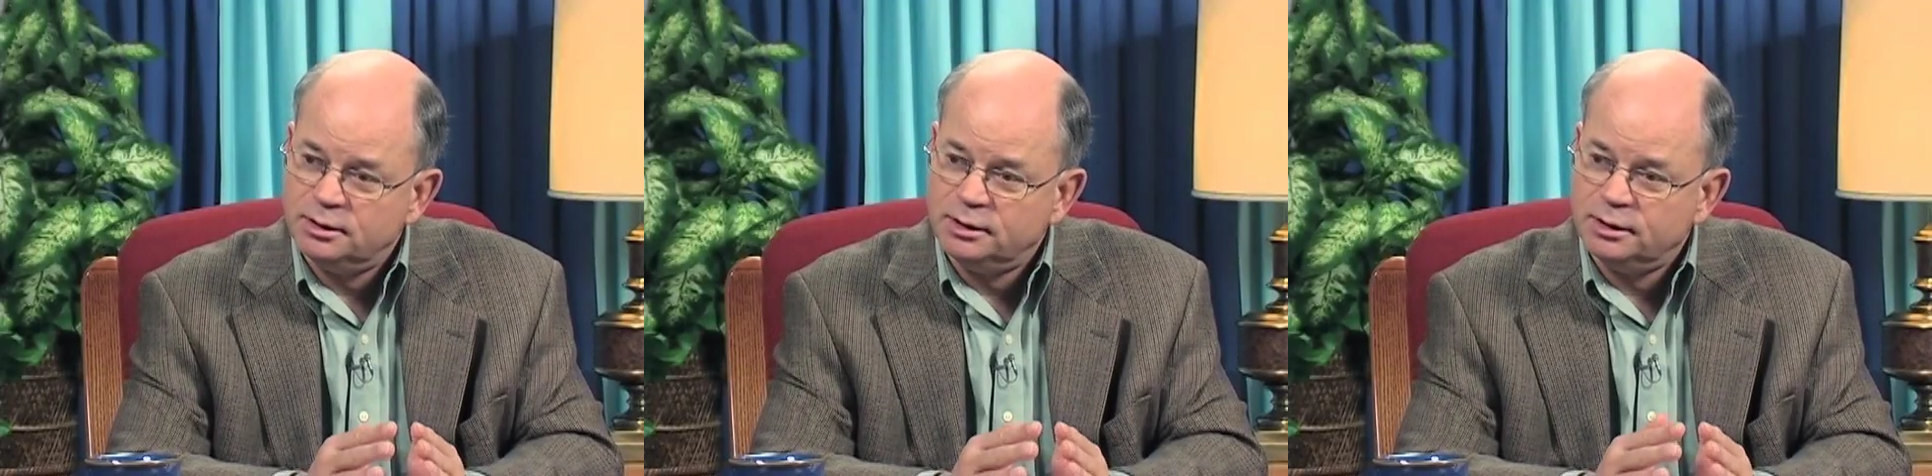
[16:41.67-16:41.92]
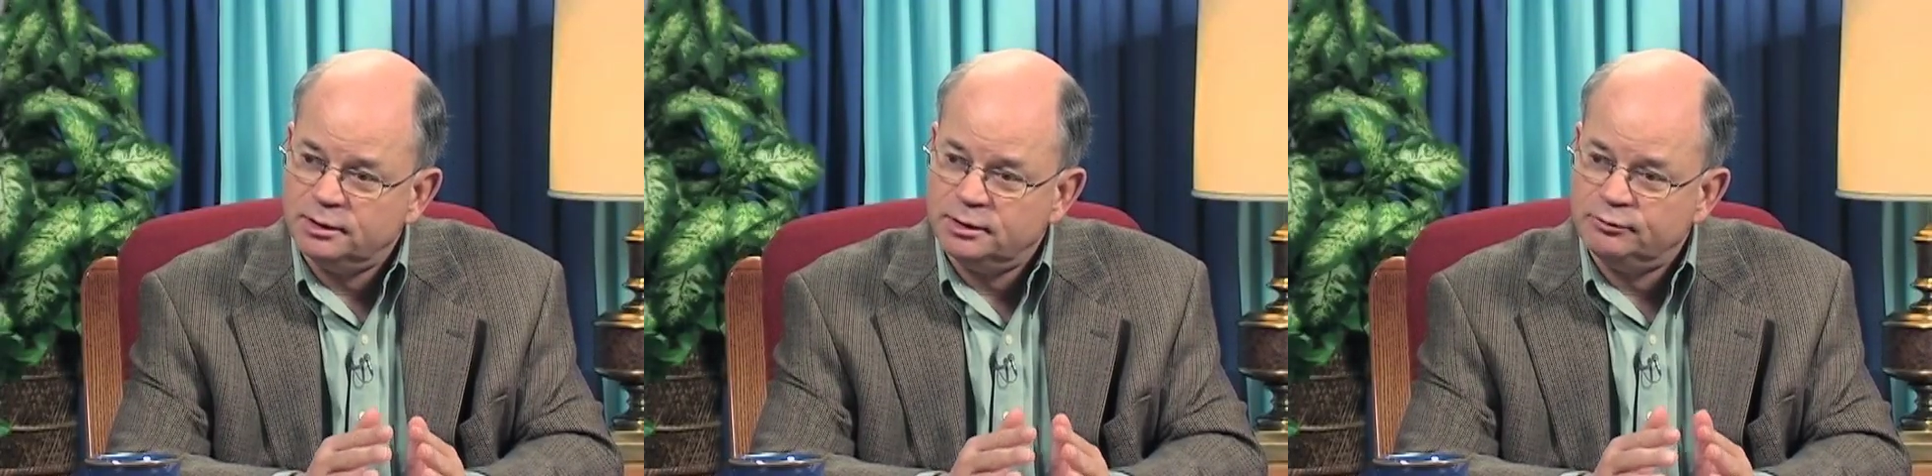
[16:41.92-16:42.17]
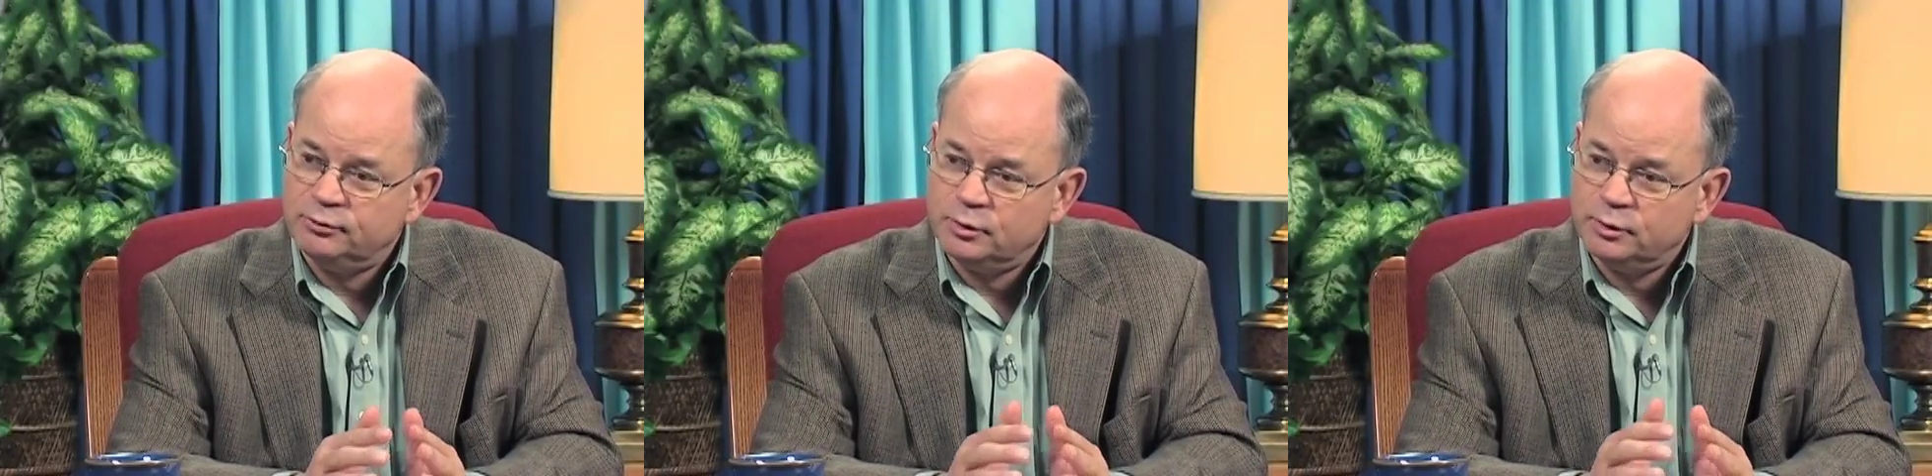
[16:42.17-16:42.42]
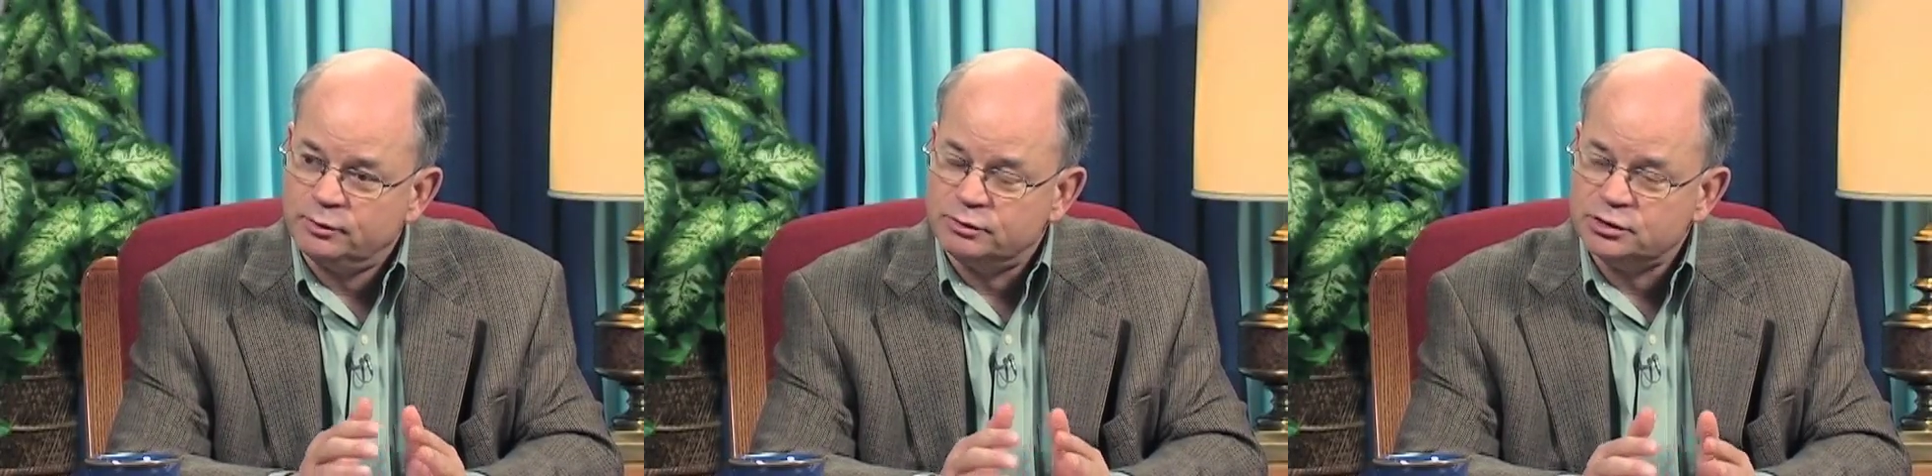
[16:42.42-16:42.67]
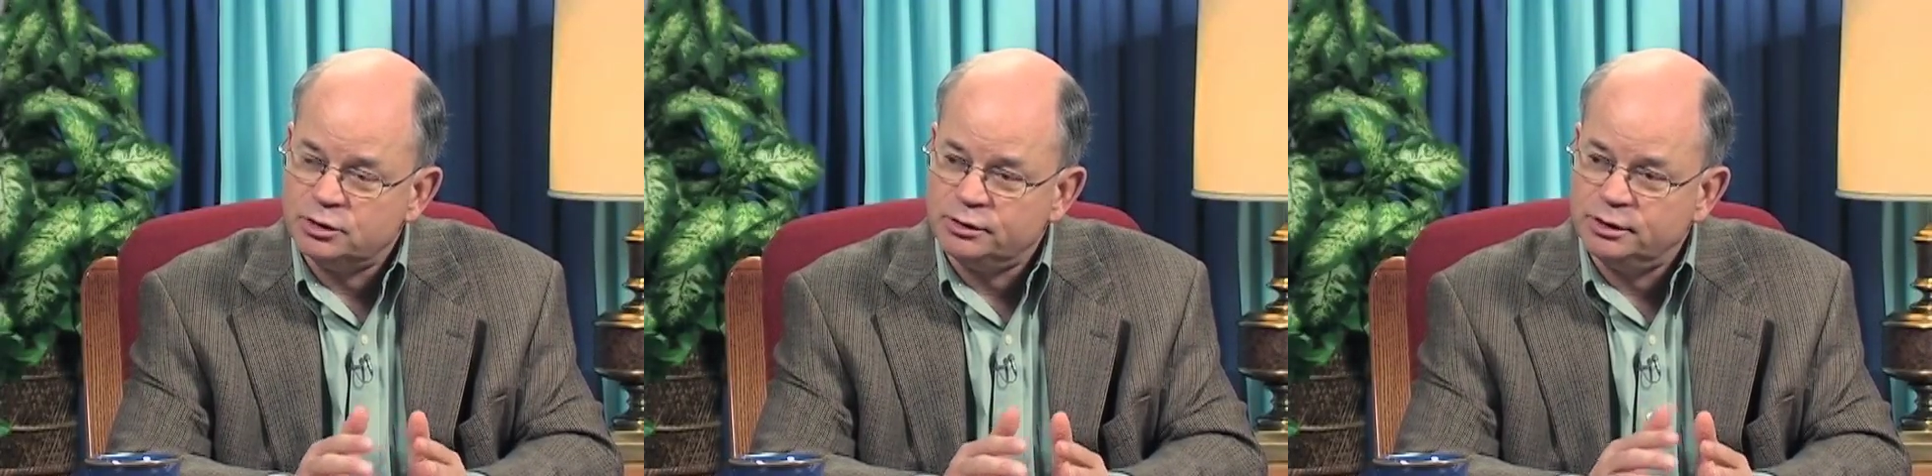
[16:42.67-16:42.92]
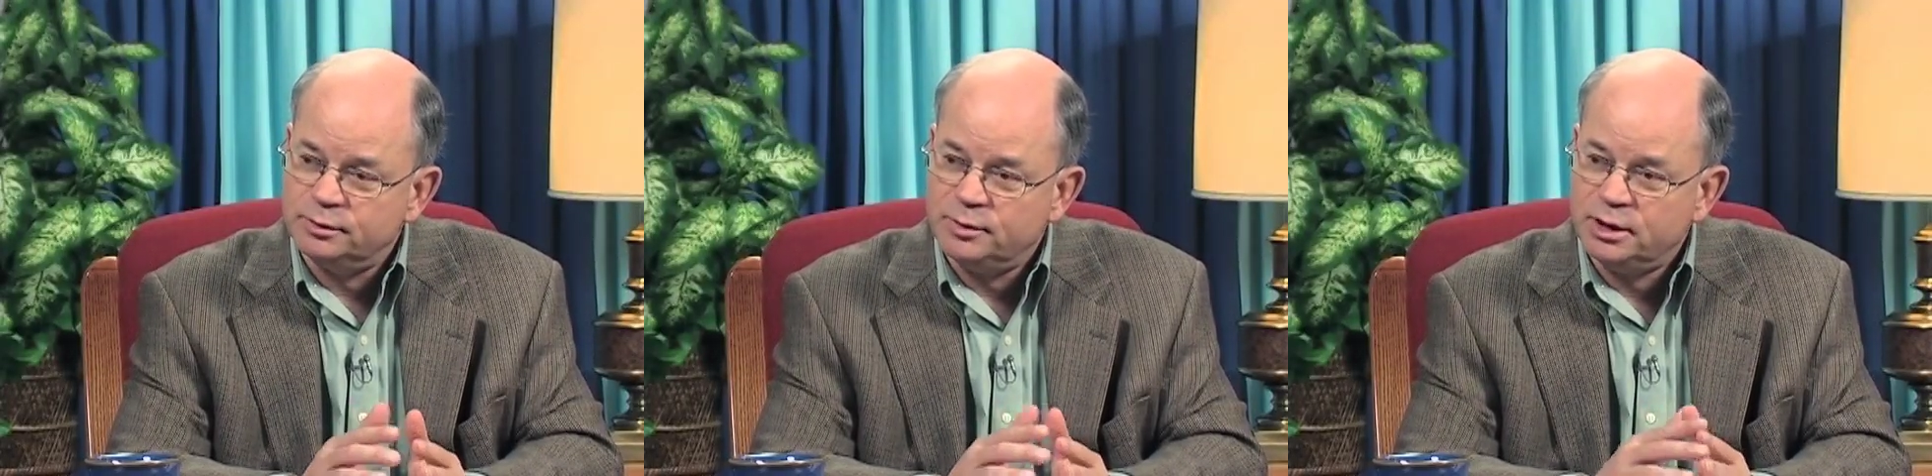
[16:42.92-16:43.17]
uh, of what we were
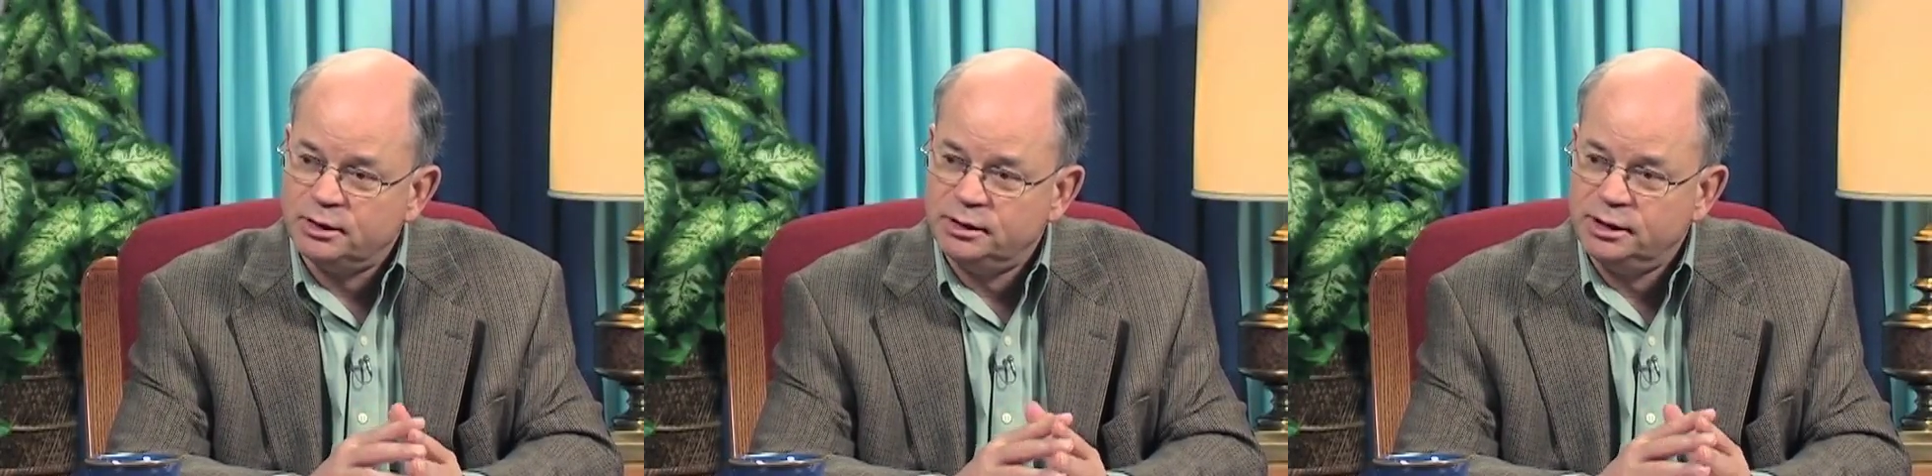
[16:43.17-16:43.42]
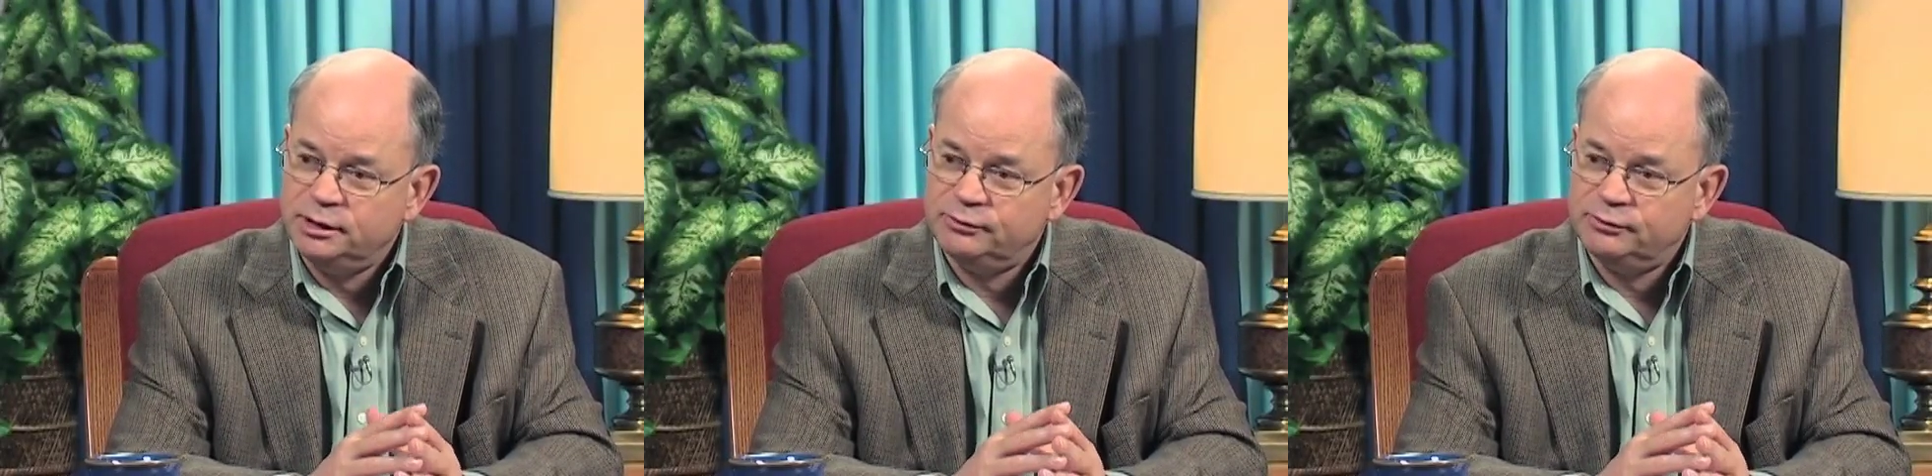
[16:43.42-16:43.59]
talking about.